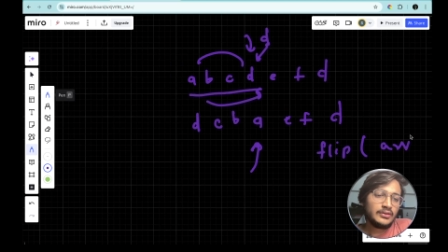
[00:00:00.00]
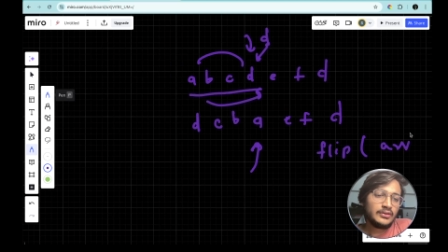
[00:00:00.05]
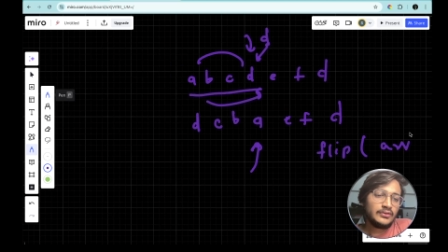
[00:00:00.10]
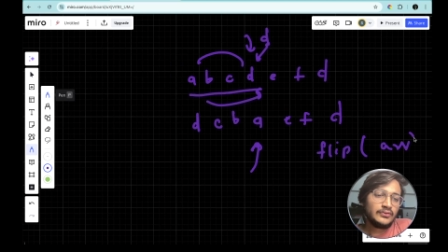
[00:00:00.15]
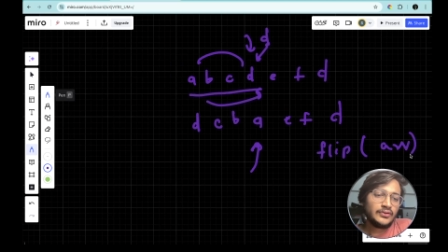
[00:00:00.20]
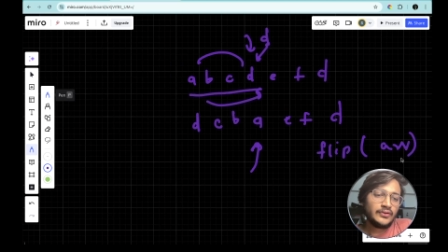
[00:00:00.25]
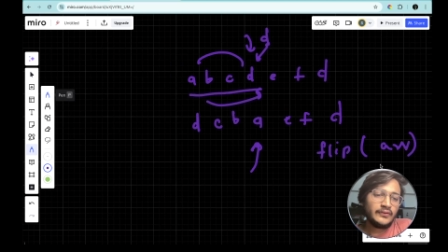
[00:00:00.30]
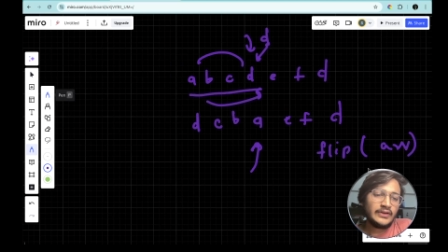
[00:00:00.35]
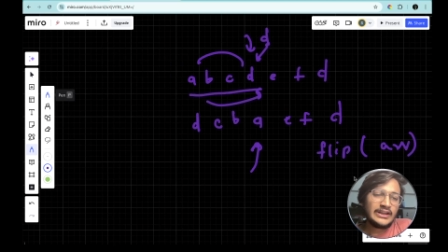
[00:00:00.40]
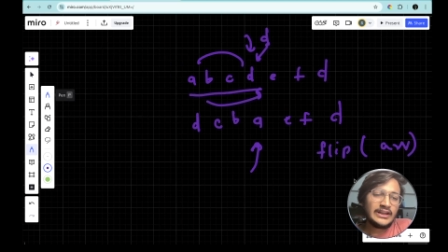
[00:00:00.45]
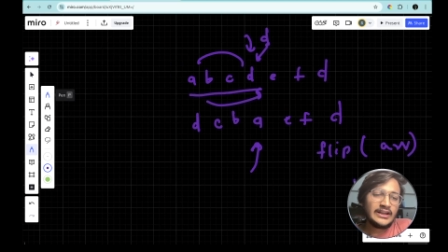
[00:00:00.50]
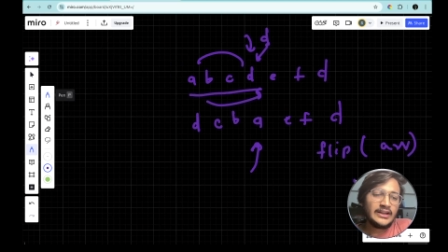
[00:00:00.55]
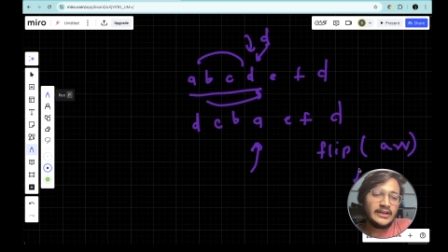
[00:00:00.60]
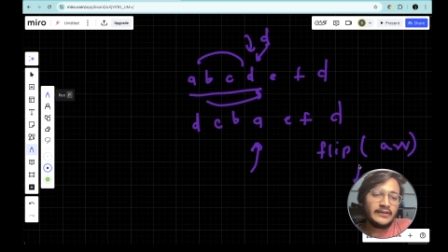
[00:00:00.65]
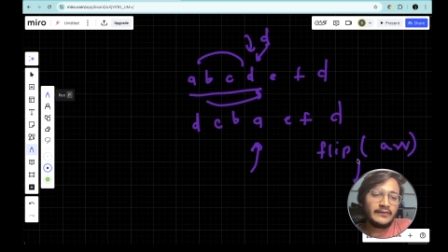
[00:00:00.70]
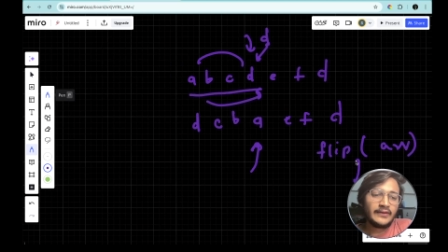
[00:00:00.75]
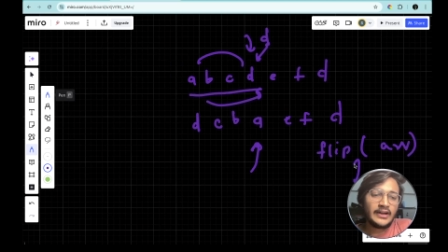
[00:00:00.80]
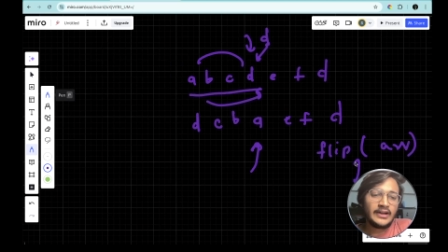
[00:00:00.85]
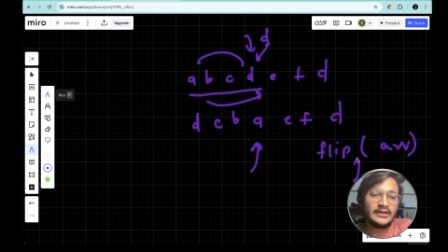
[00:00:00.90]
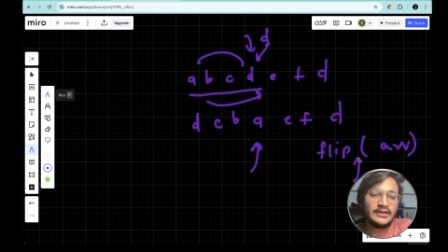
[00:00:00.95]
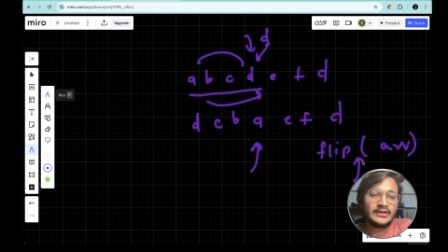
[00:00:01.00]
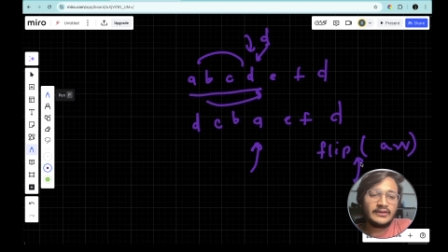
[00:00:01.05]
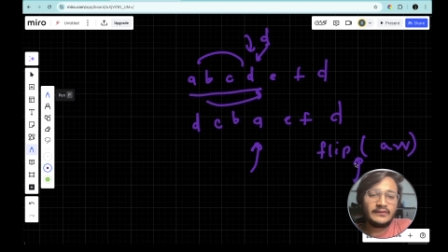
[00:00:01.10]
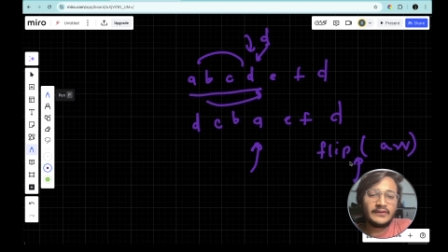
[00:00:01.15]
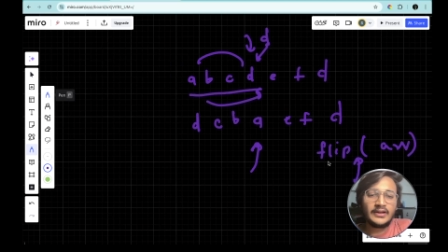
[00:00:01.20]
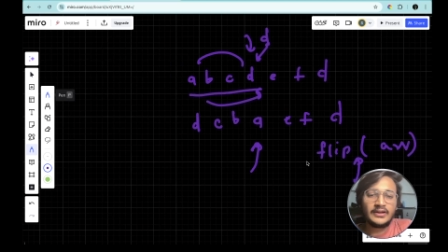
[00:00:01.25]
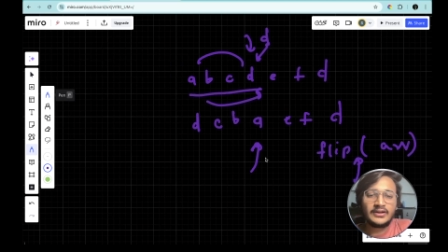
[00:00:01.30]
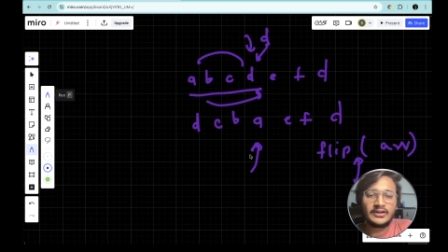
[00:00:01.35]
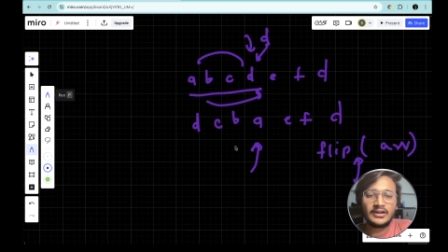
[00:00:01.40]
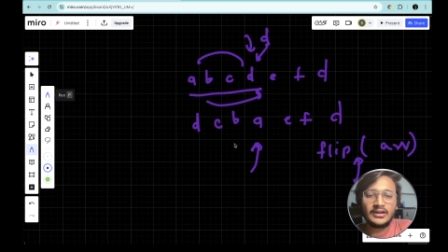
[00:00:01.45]
So we can define this
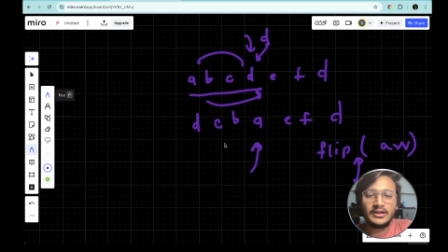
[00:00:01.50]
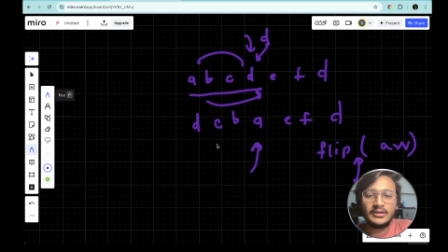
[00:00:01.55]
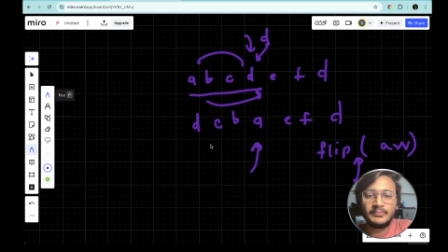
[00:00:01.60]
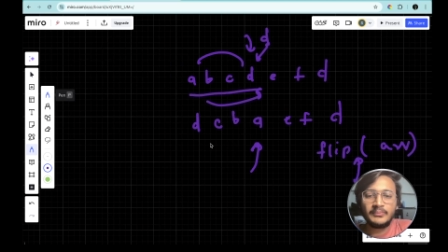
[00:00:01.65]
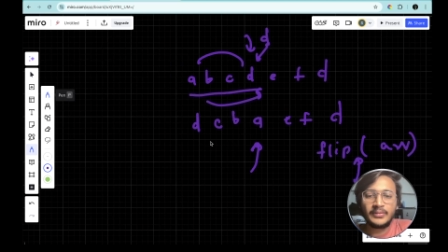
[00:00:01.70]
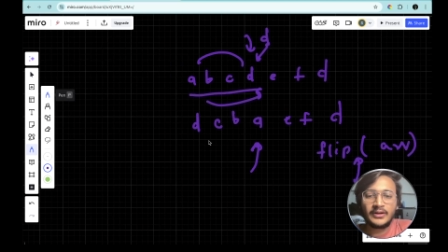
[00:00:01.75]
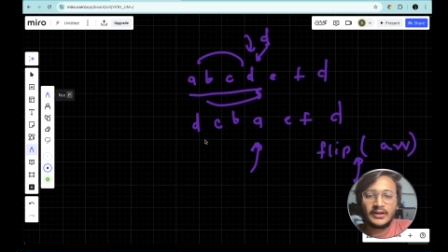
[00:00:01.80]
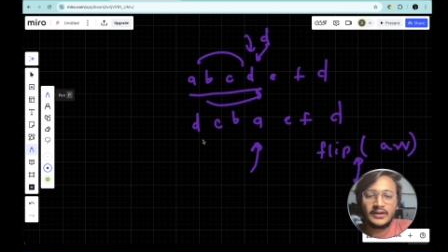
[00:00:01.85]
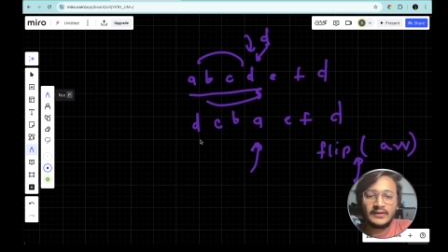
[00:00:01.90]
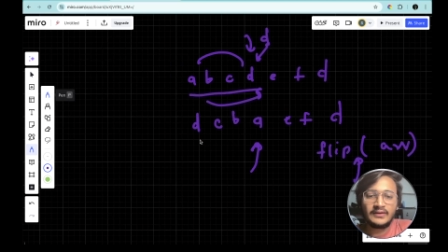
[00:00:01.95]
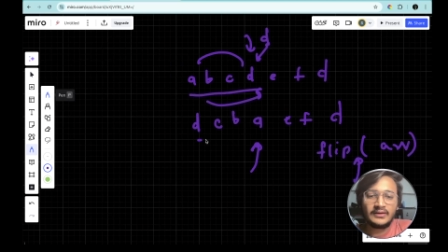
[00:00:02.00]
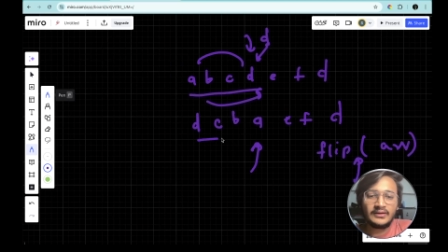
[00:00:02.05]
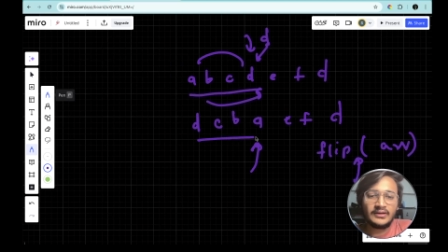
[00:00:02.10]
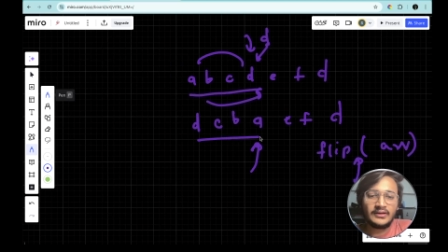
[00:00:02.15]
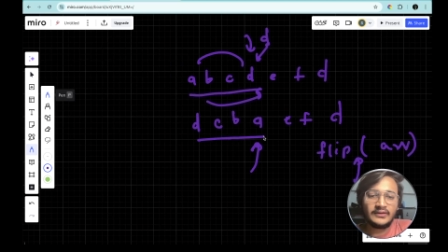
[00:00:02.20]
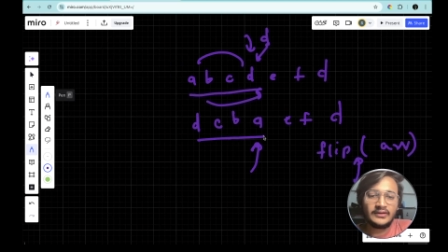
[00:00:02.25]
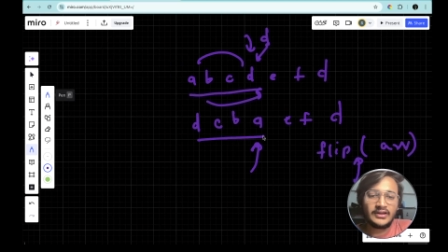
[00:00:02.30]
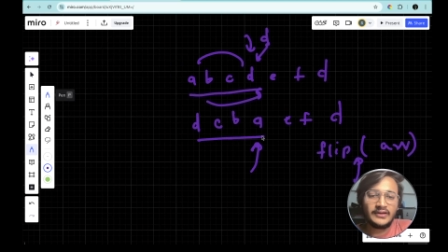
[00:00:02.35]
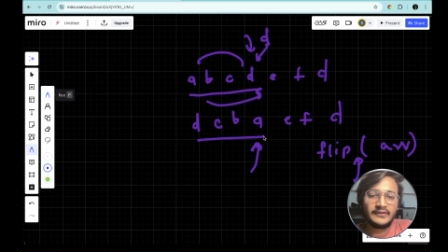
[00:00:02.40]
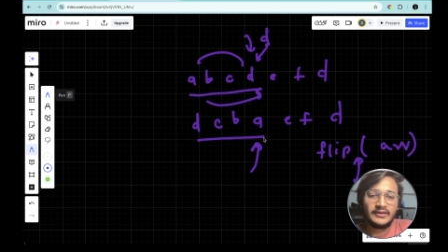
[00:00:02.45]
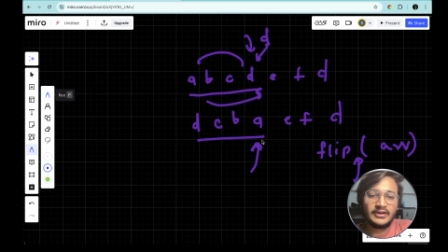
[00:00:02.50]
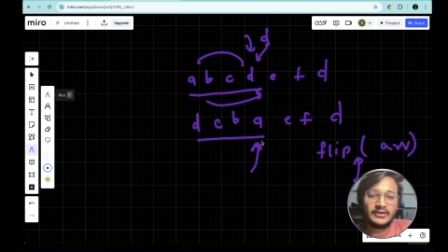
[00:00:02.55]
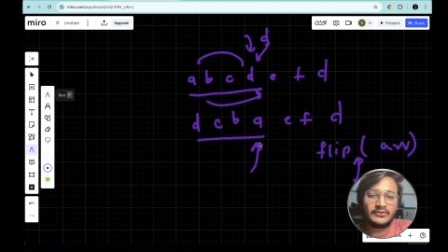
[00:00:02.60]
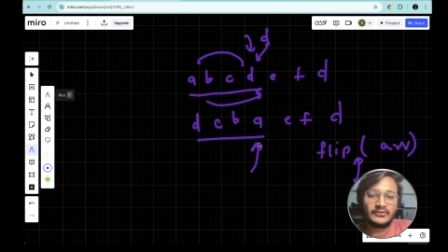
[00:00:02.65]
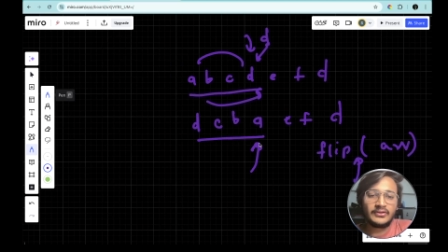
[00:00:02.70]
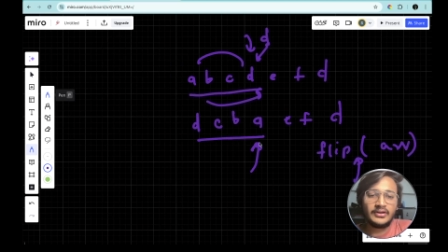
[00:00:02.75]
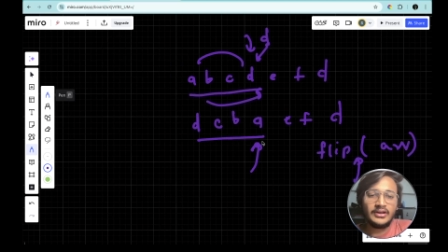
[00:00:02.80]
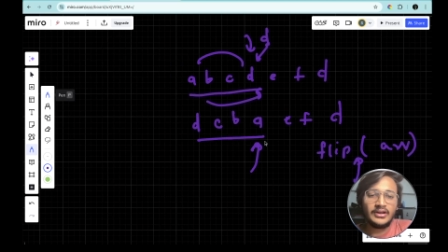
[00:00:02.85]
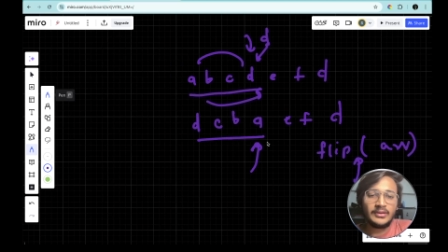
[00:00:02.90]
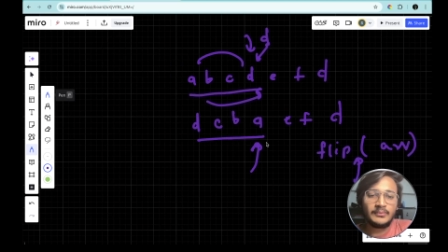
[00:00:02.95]
function and pass this given
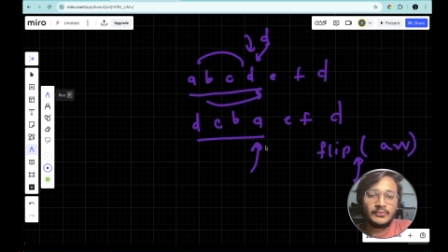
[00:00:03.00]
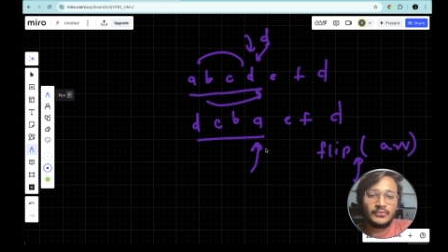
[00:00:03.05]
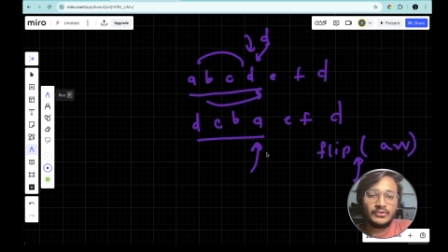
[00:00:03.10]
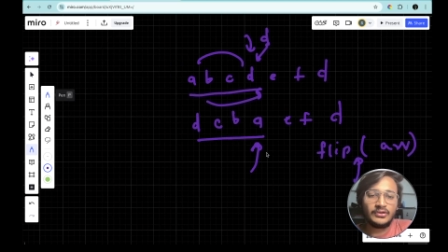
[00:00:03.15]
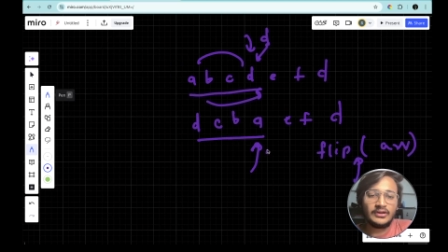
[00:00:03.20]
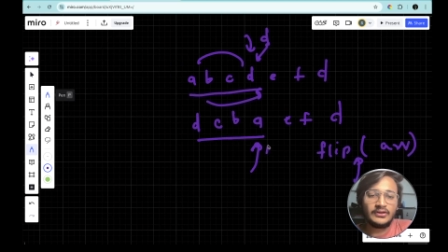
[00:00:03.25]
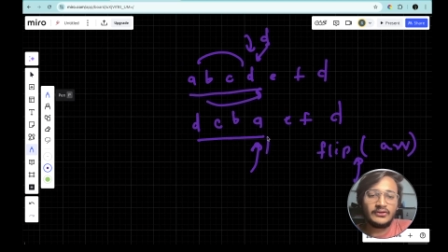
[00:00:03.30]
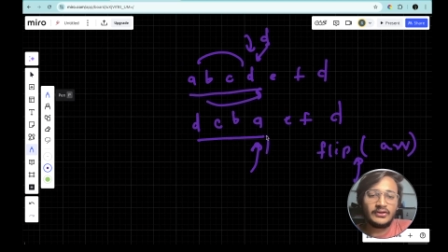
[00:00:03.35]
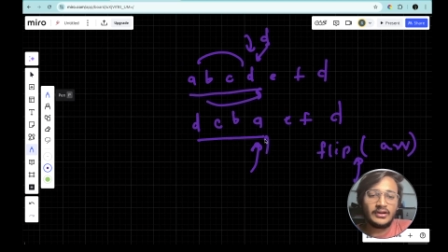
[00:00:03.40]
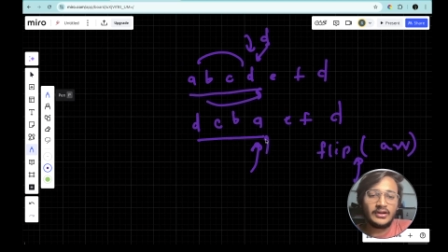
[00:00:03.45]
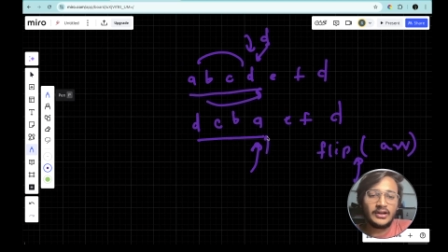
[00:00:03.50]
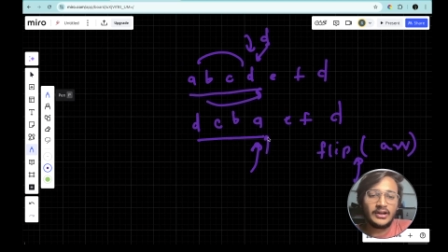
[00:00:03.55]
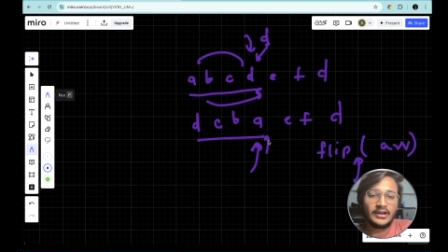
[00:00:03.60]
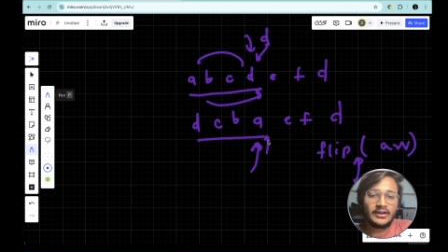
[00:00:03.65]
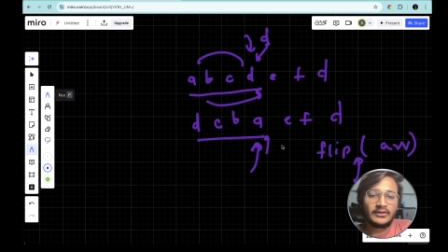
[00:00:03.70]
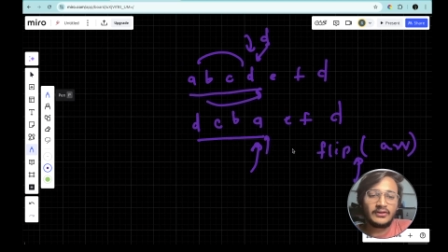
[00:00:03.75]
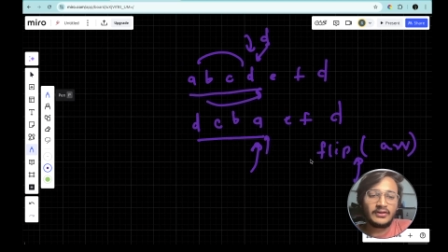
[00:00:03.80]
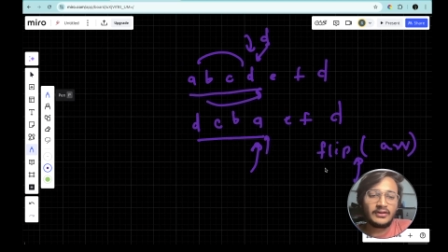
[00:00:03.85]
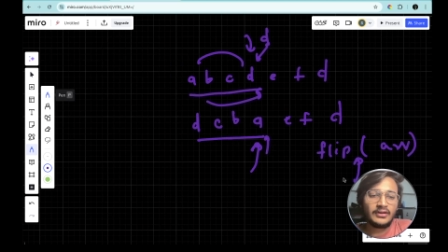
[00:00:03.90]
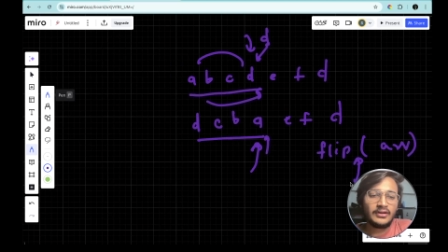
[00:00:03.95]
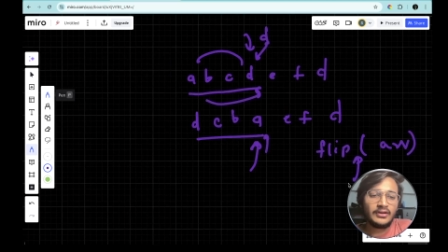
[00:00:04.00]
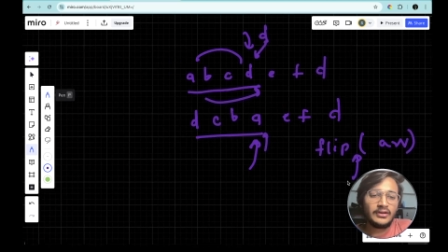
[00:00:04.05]
string up to this index.